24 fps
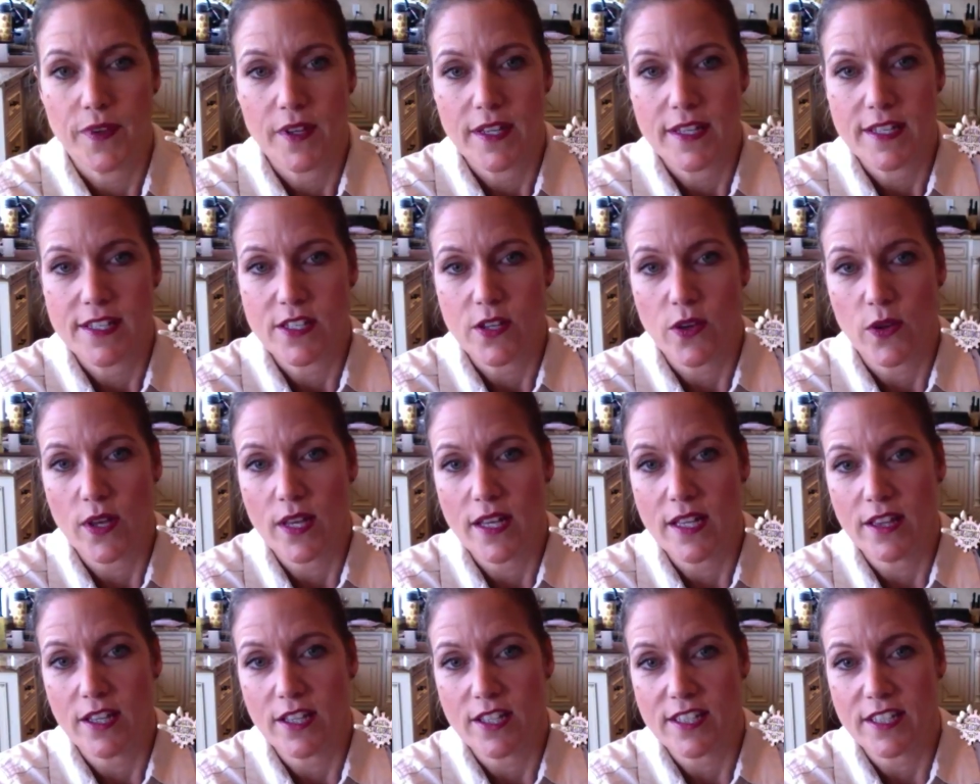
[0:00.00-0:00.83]
So
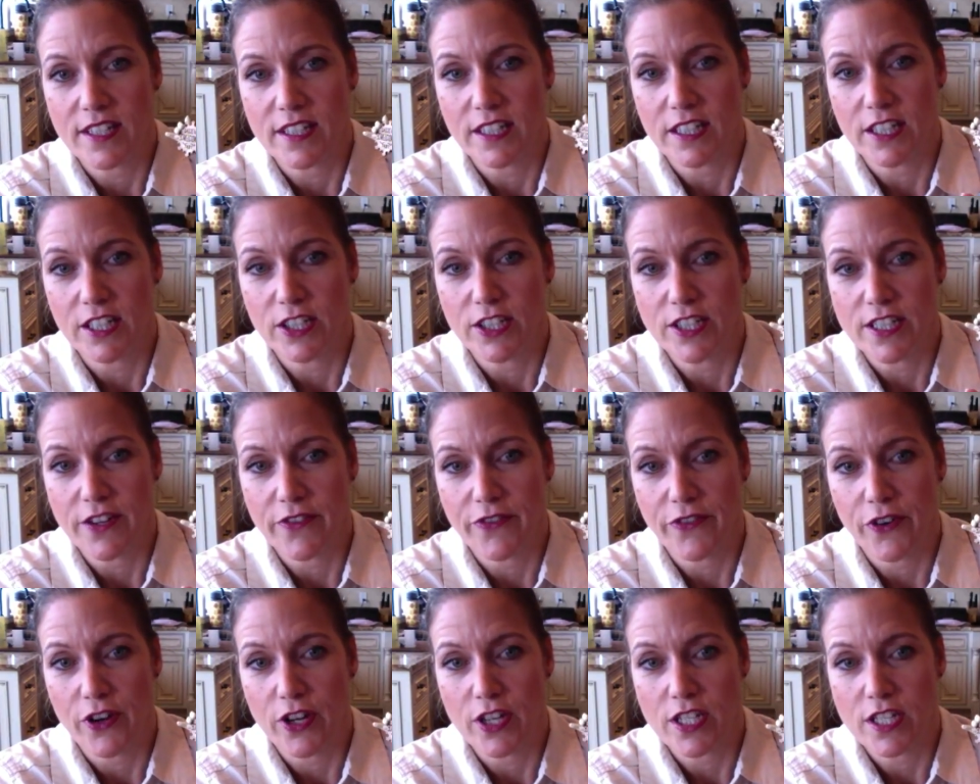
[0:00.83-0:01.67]
he looks a little
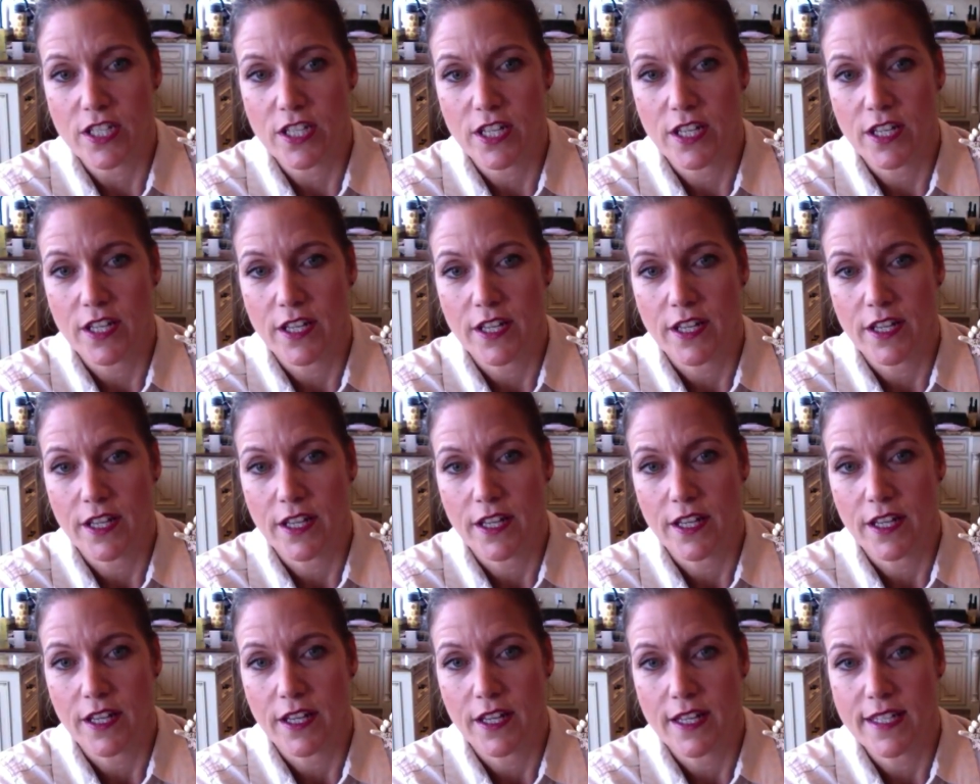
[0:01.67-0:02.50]
different.
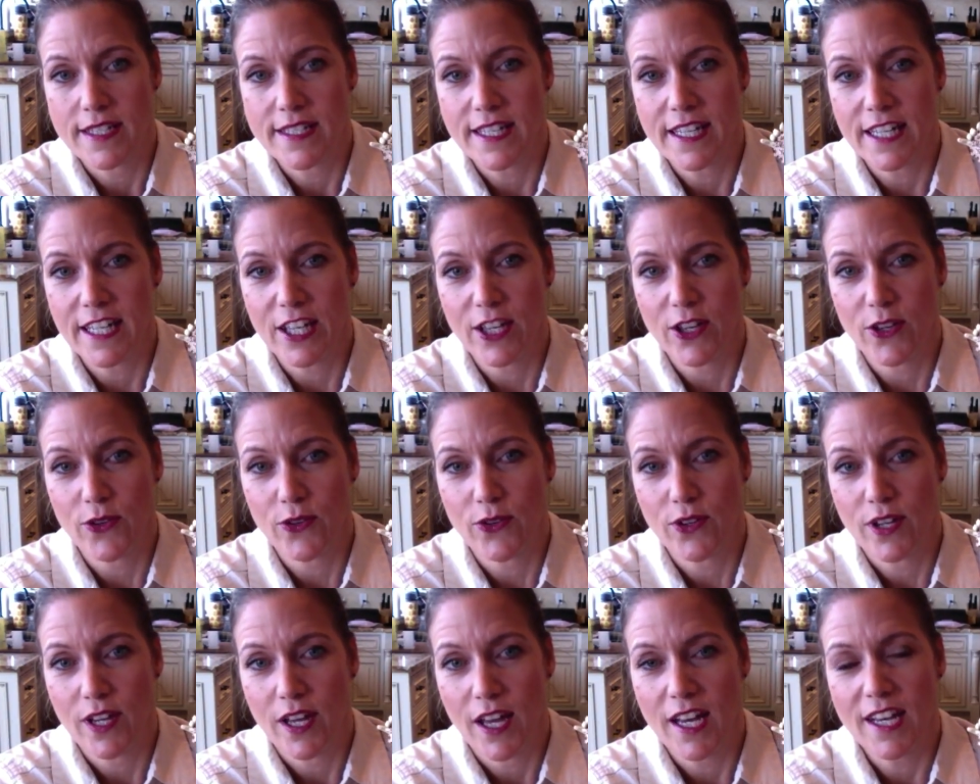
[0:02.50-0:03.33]
Isn't he
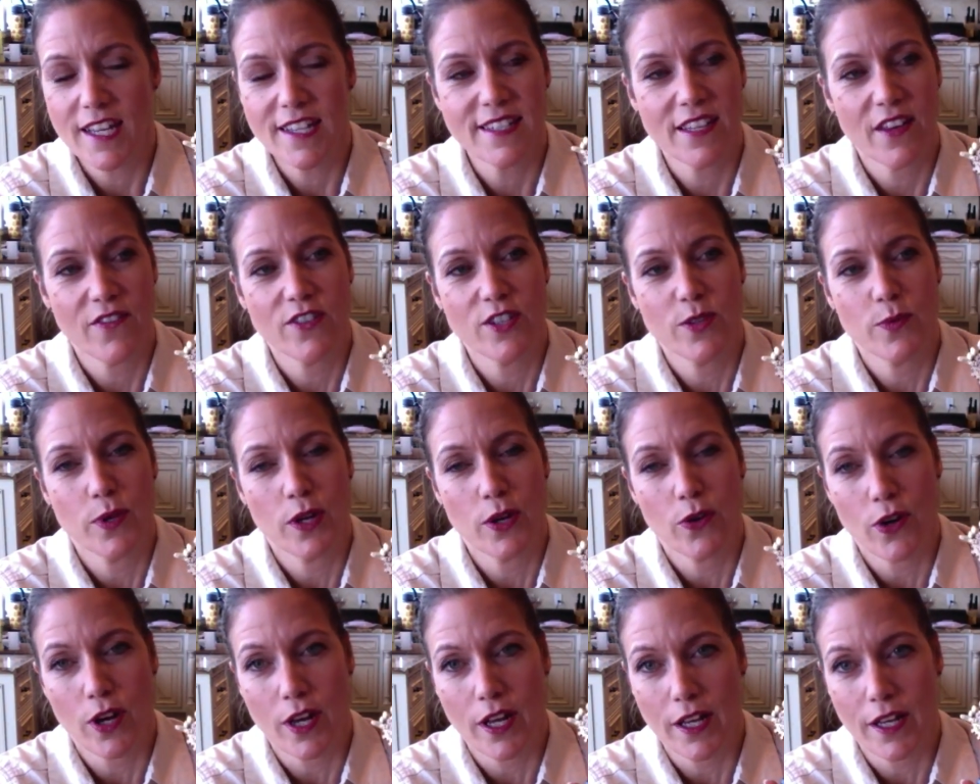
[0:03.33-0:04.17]
cute? I just love
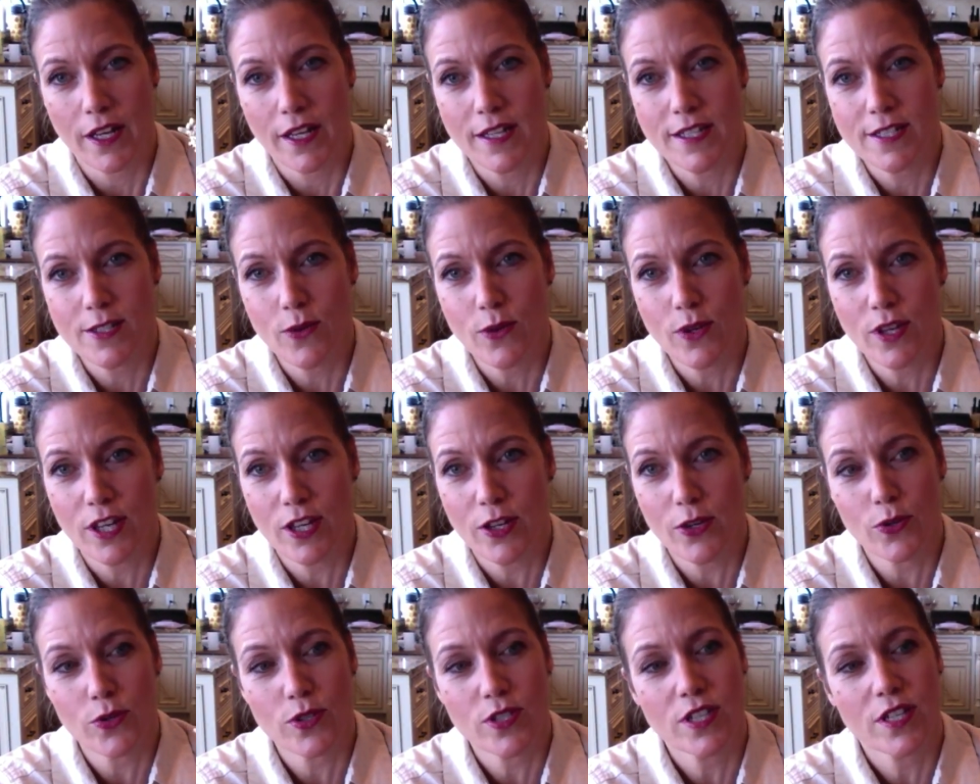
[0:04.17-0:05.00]
Jiminy Cricket. He's so
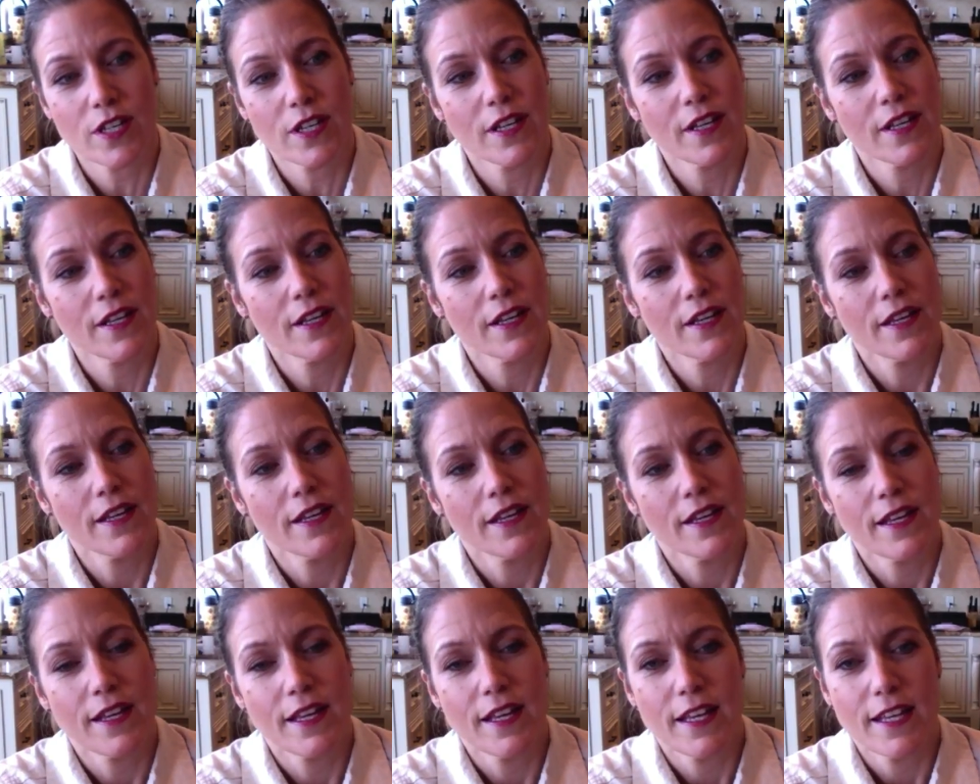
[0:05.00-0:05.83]
cute.
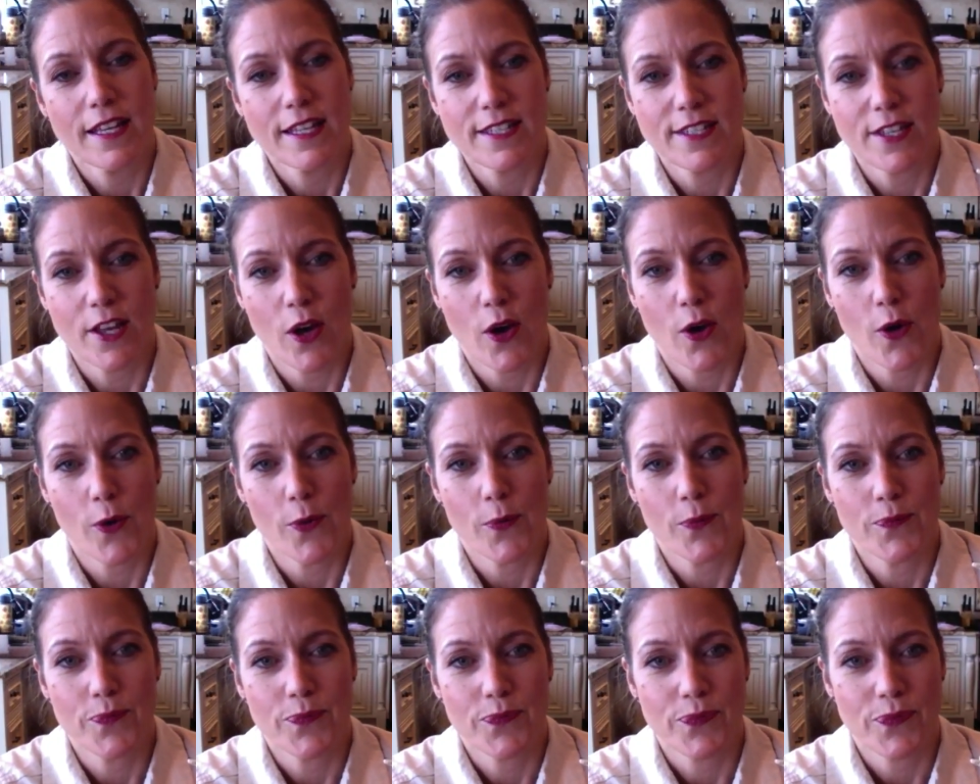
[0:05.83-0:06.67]

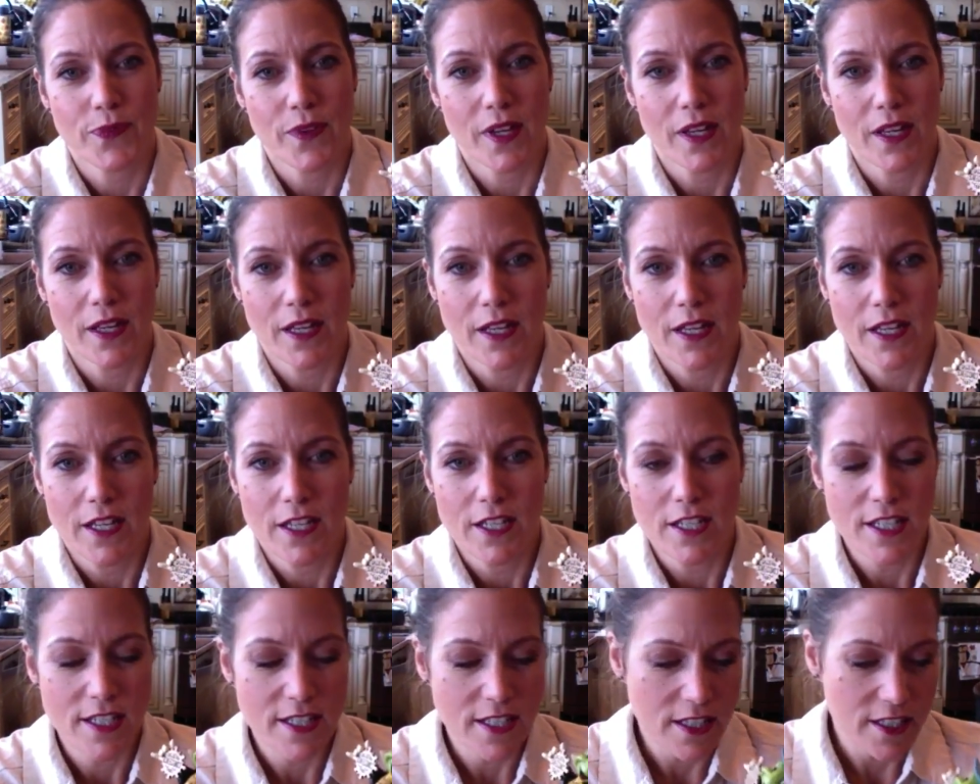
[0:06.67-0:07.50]
So
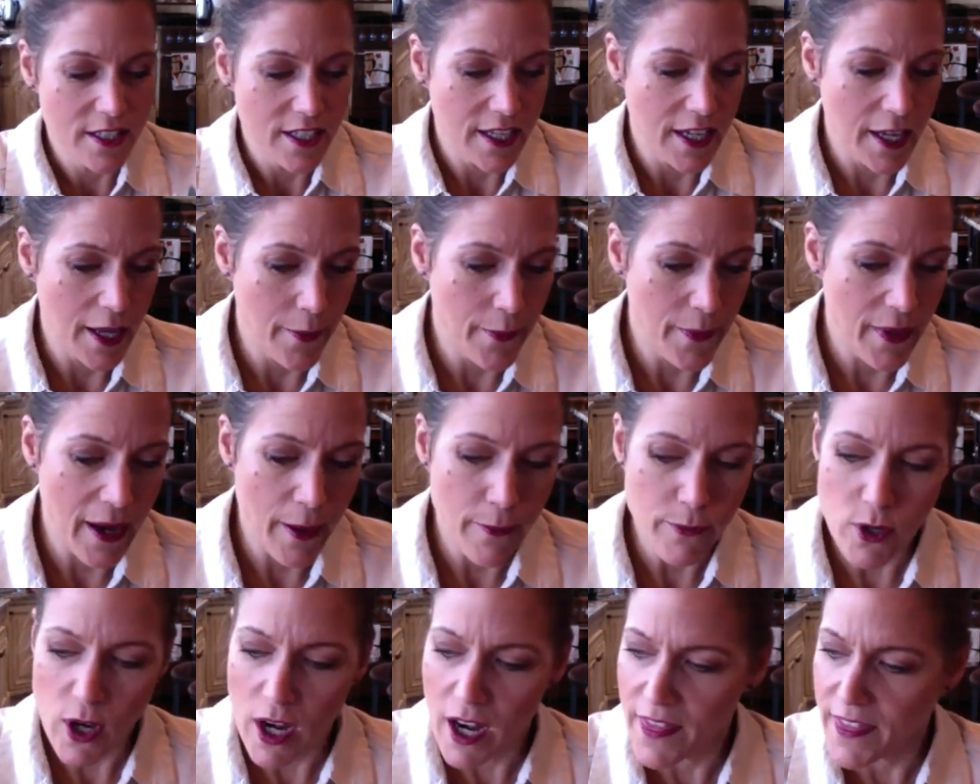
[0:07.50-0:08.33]
just him. And
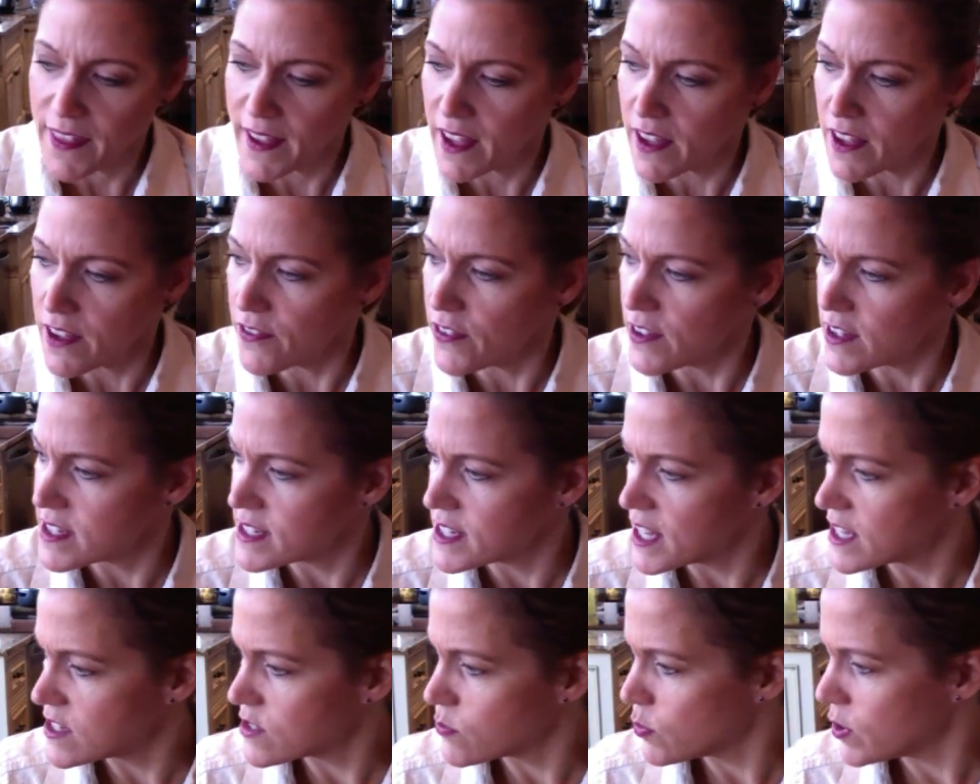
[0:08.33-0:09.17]
I'm trying to think if it
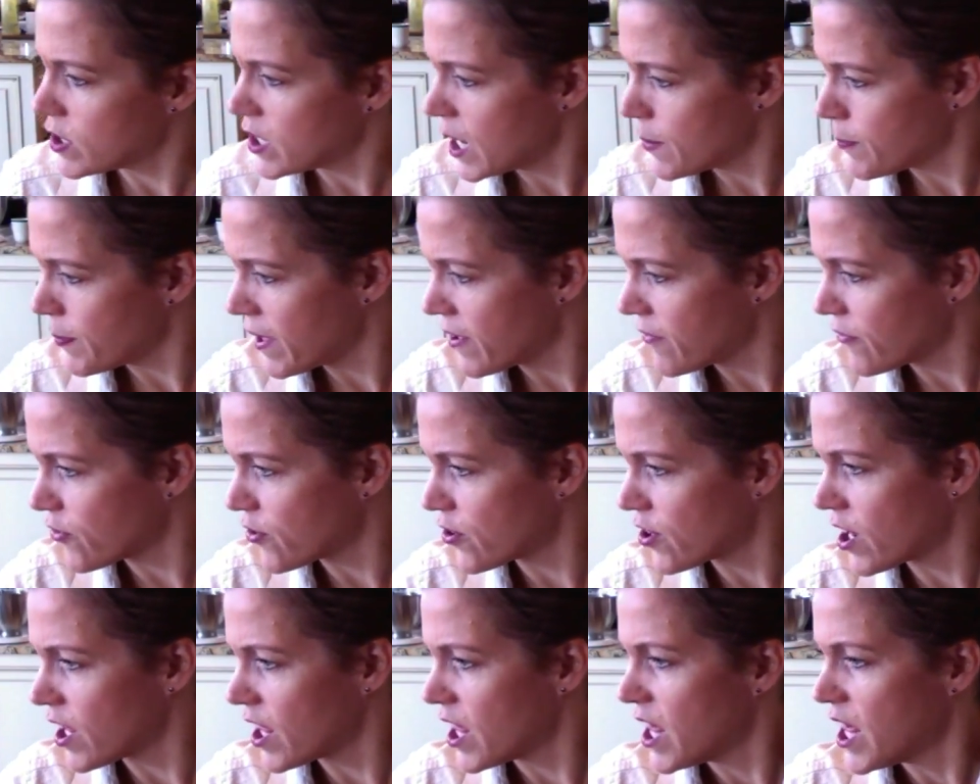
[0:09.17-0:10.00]
says, what did I pay for
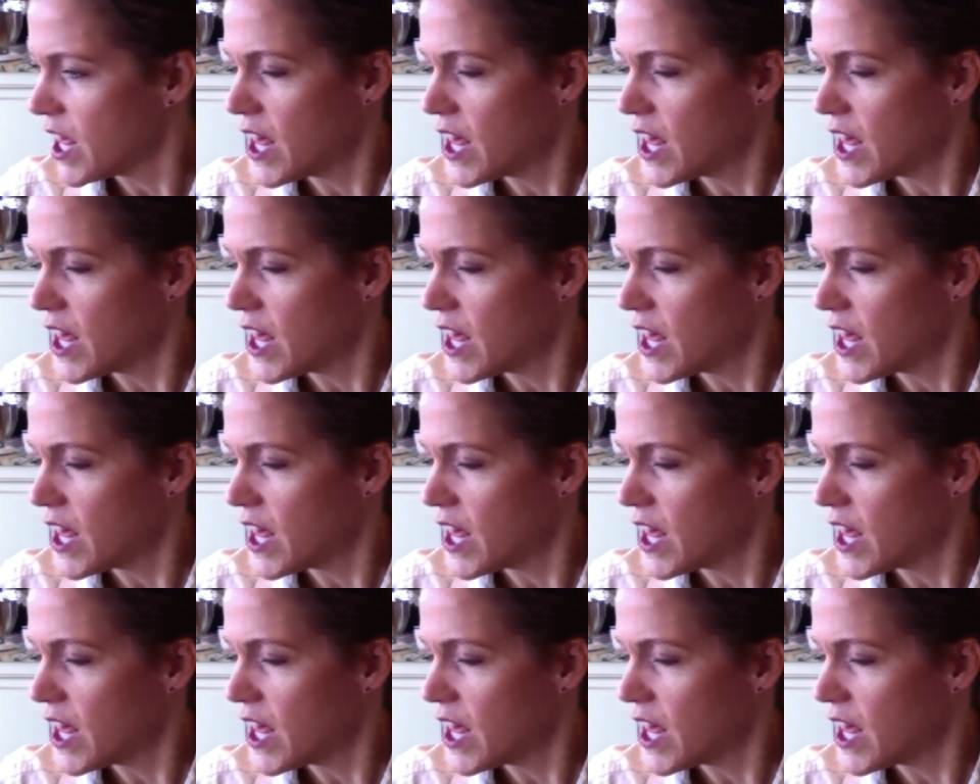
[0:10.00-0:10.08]
it?